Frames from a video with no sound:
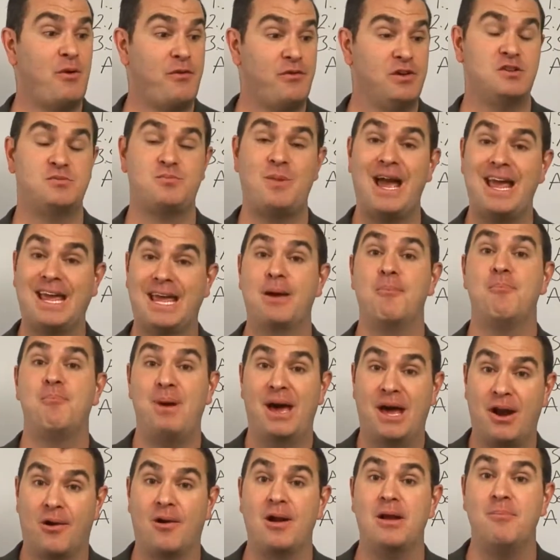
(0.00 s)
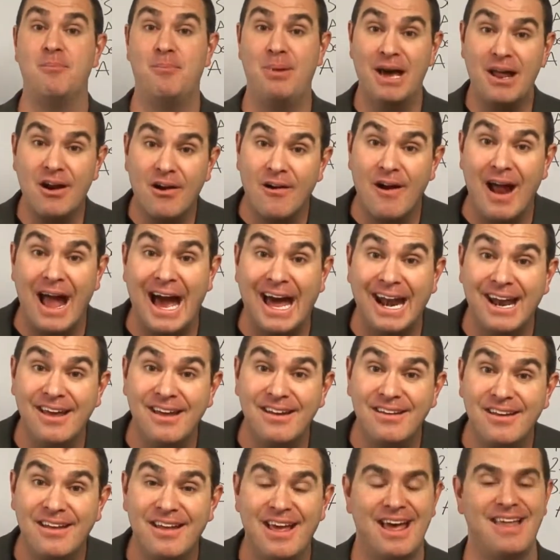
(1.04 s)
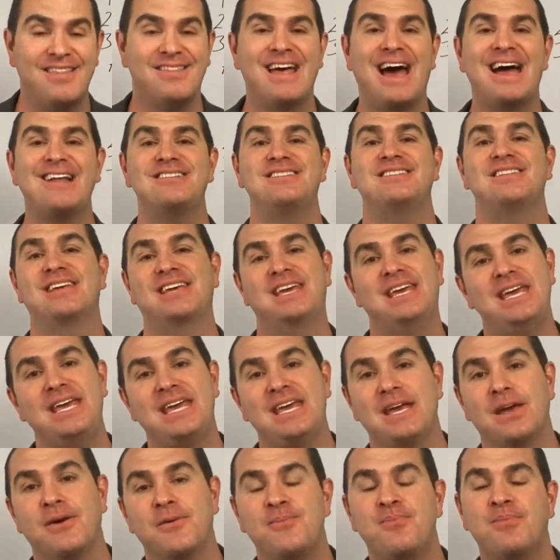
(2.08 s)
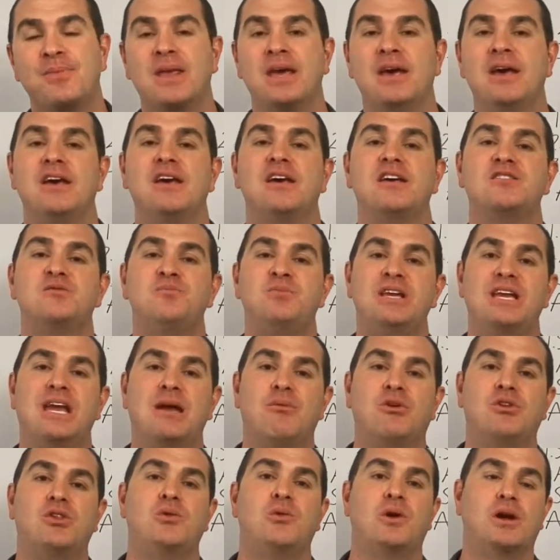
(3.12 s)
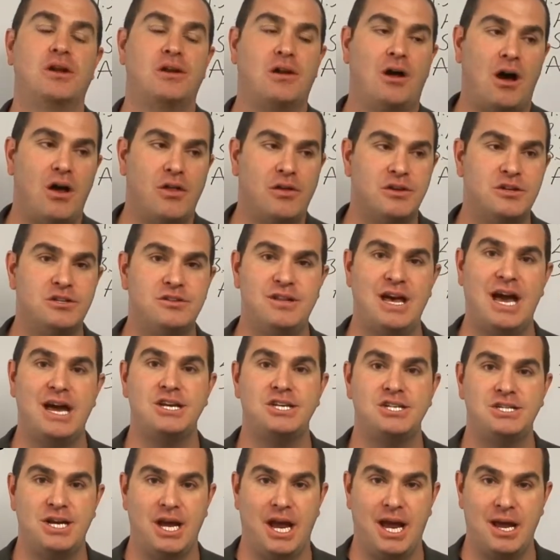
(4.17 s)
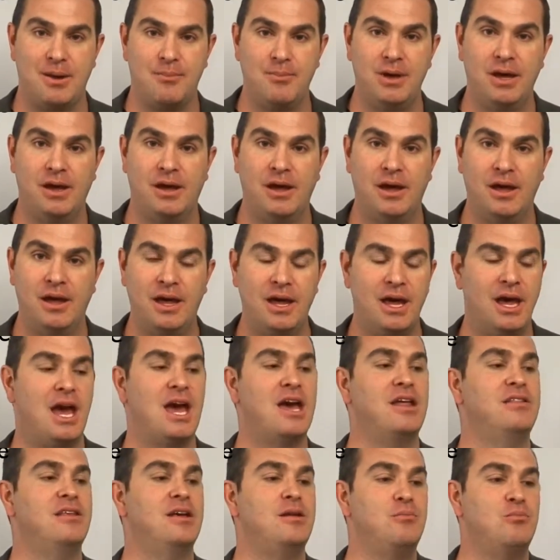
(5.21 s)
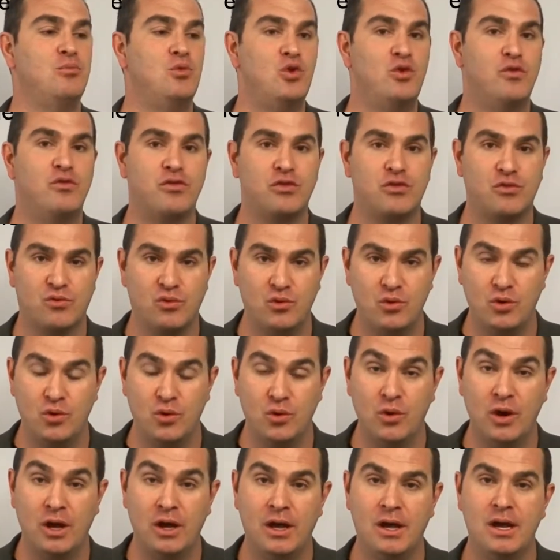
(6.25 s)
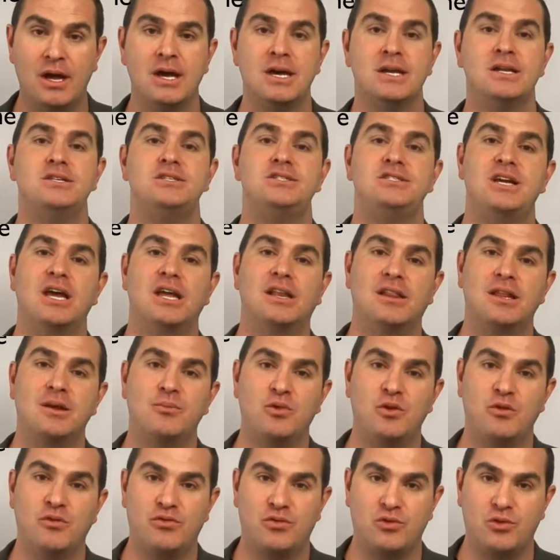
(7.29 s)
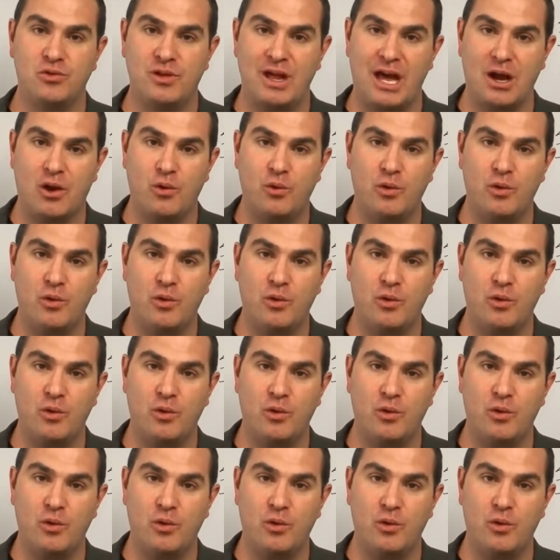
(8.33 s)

of us might get better and better at it, and that's the key, is being able to acknowledge that shame and then gently move through that